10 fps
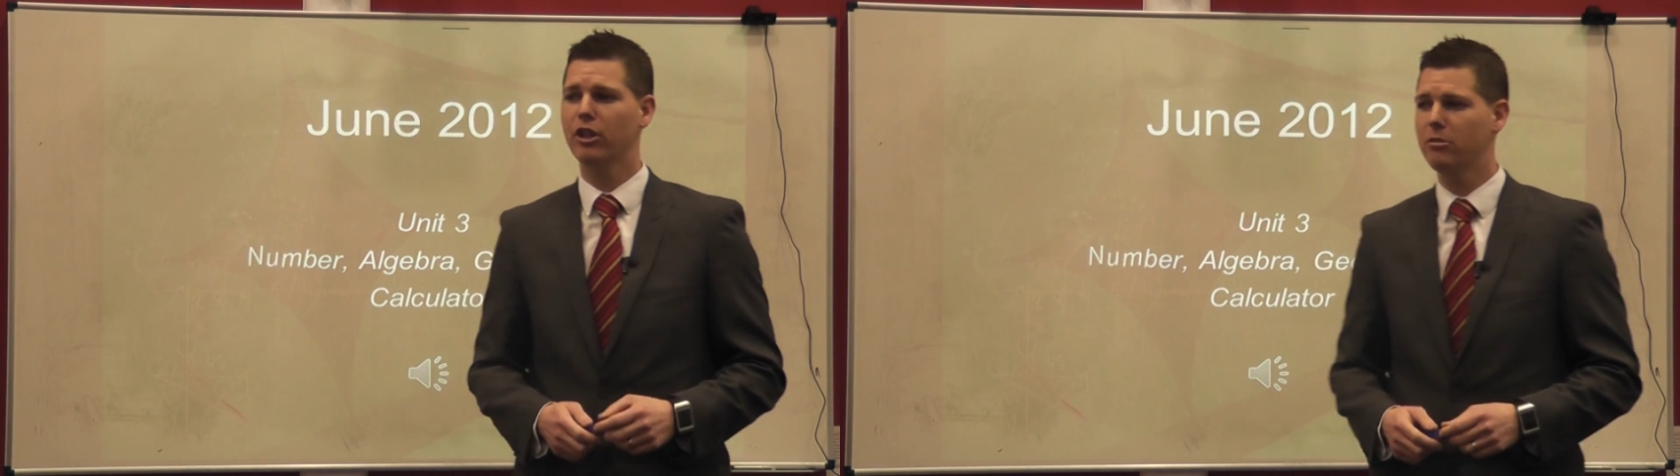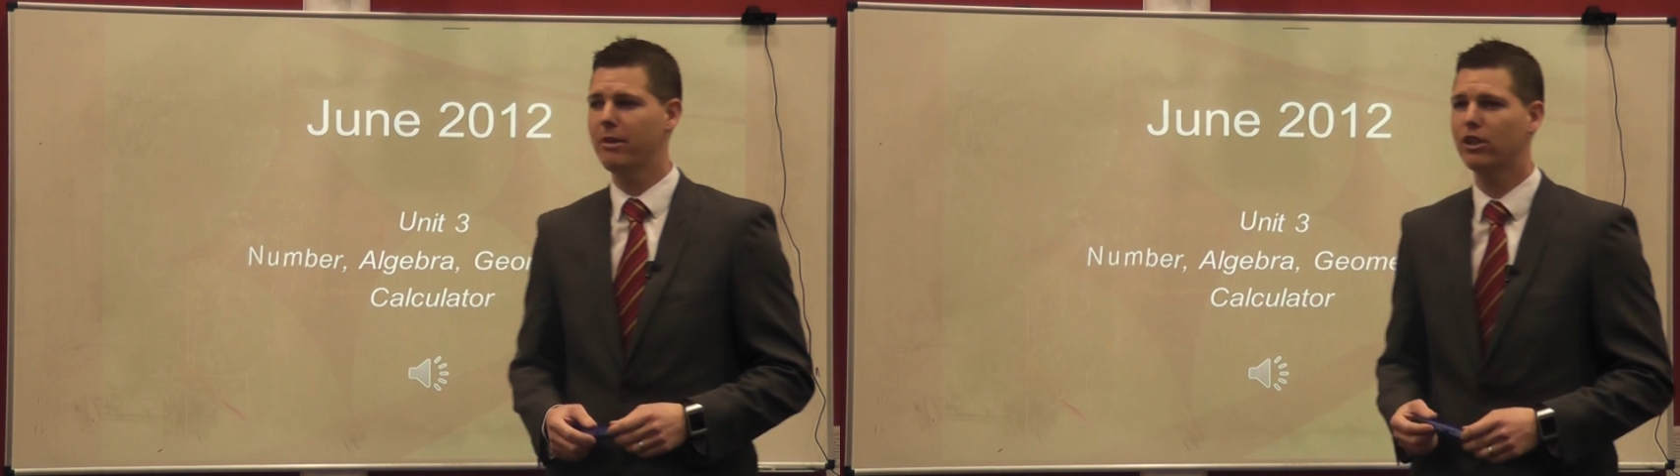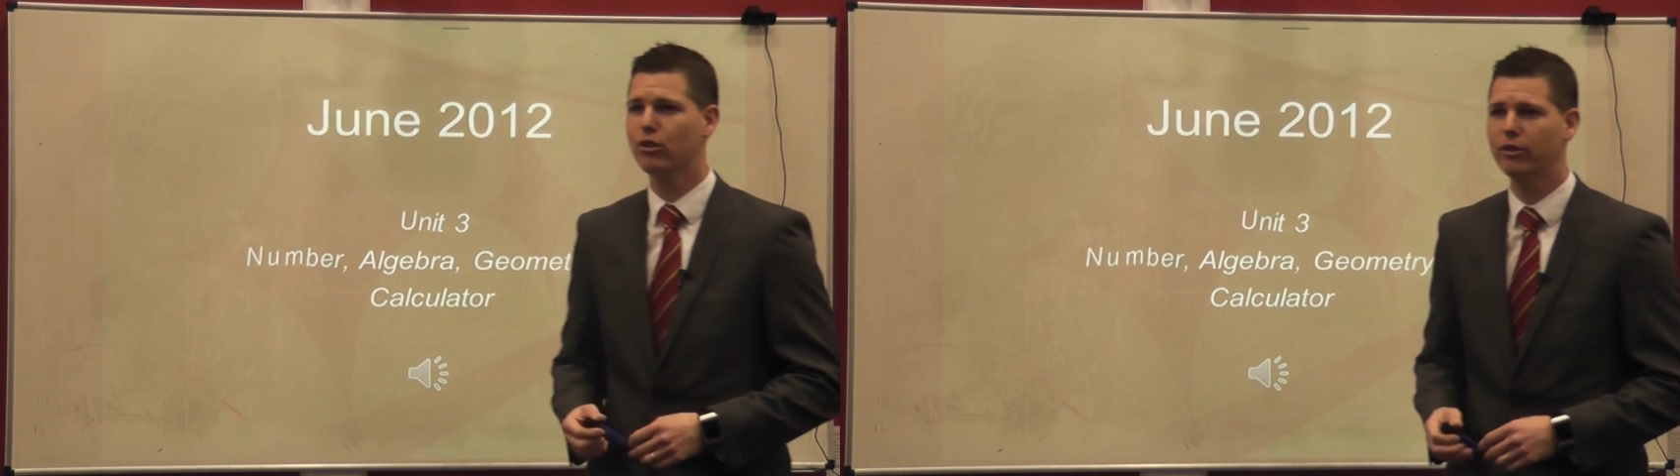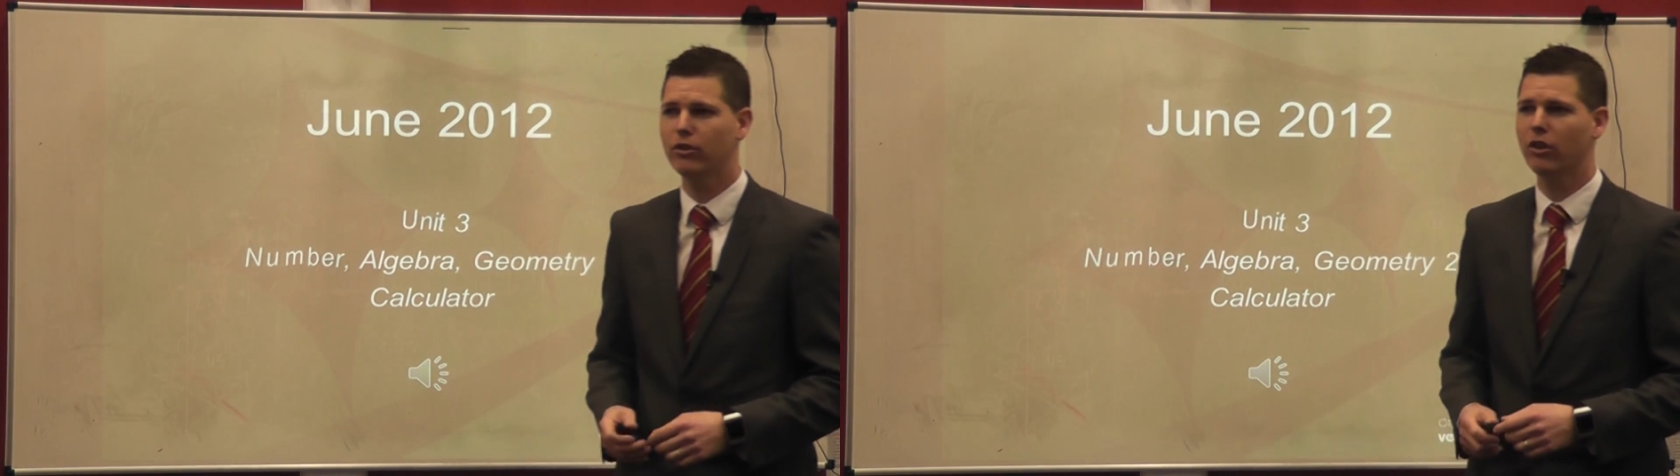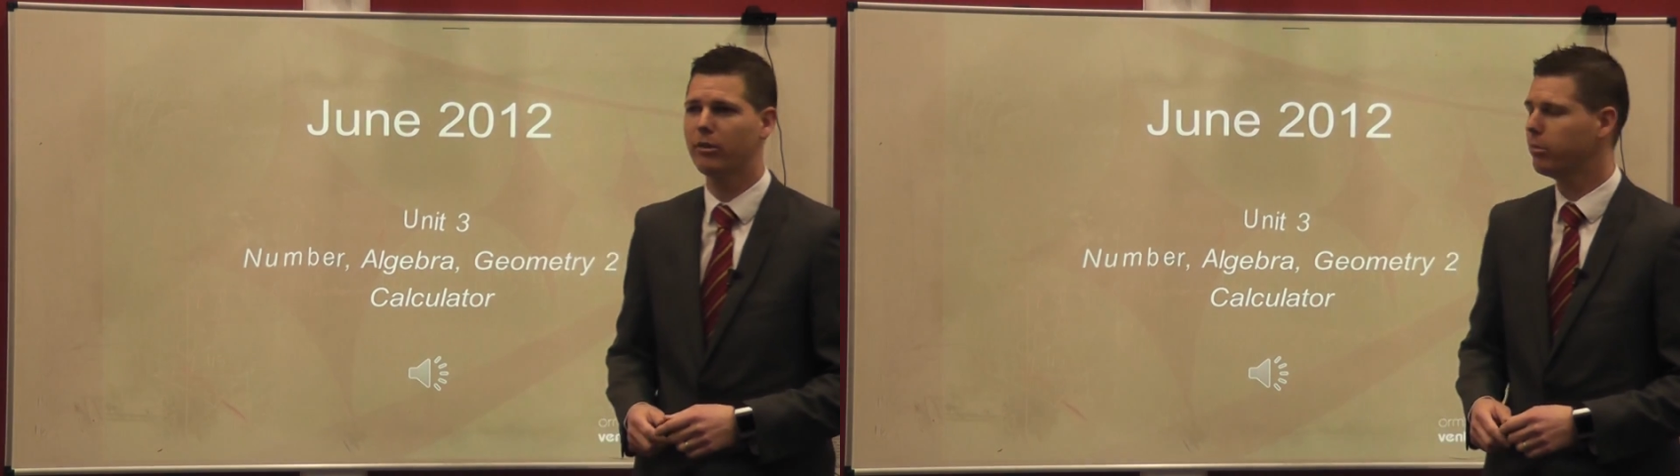Can you make sure
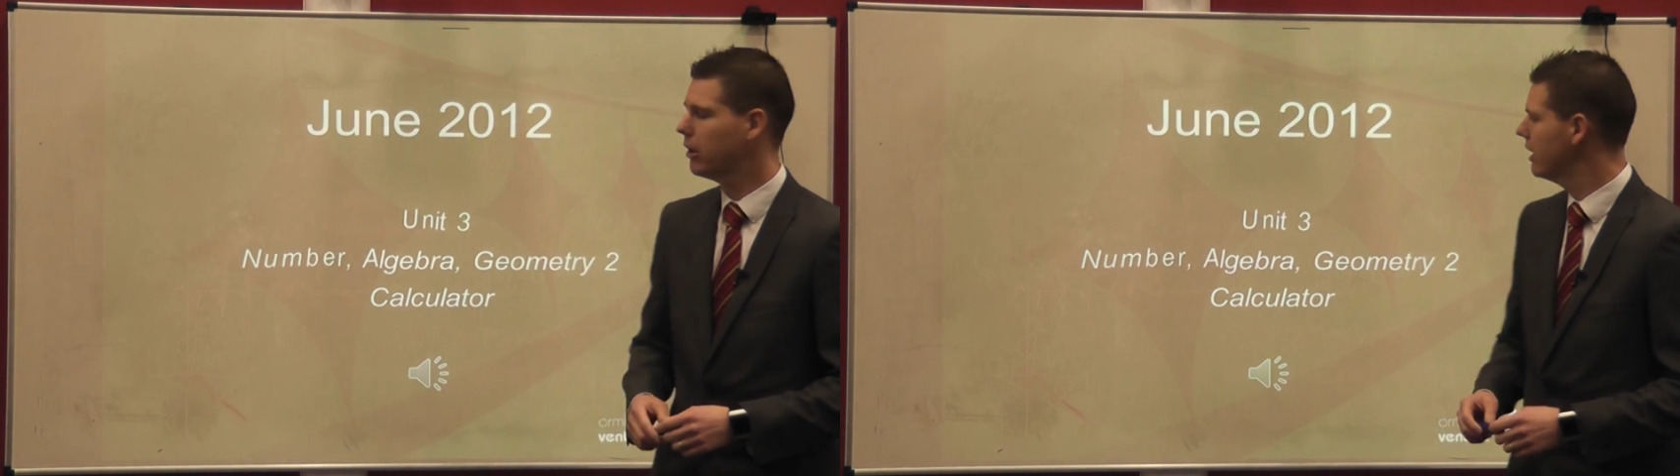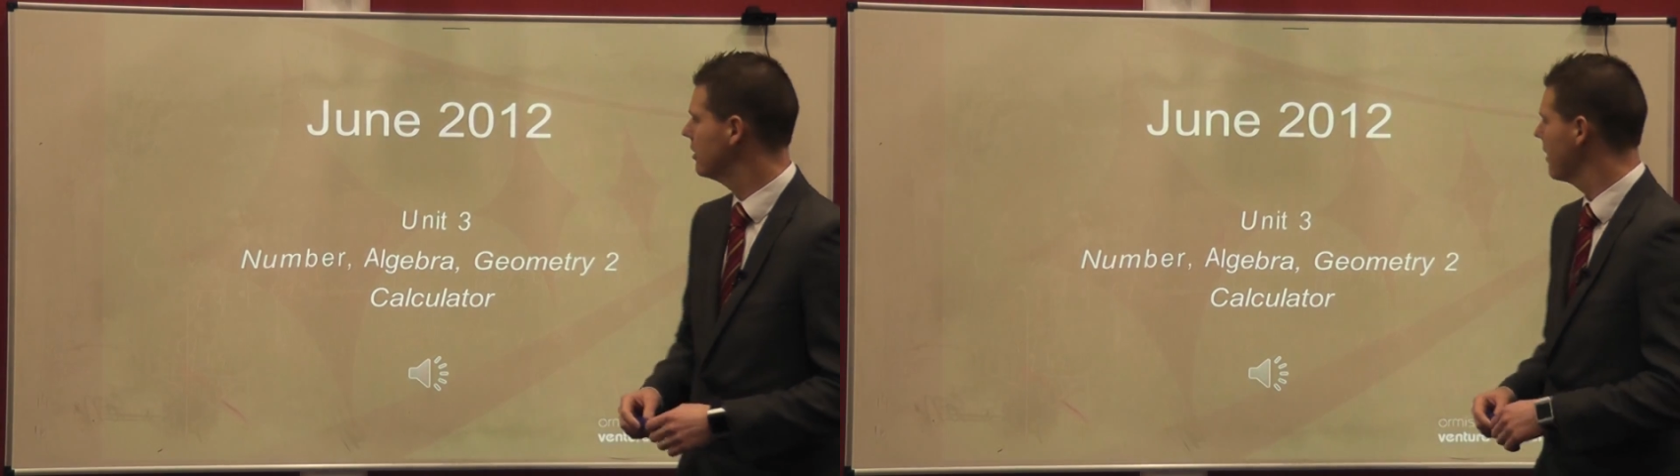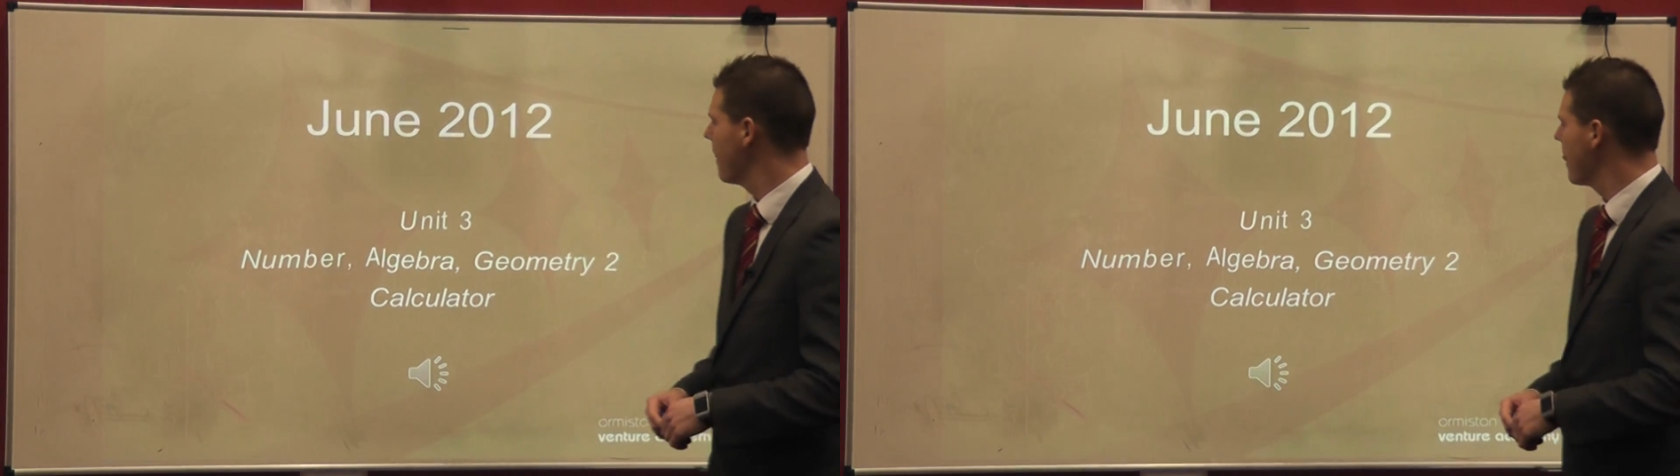you've got them, please?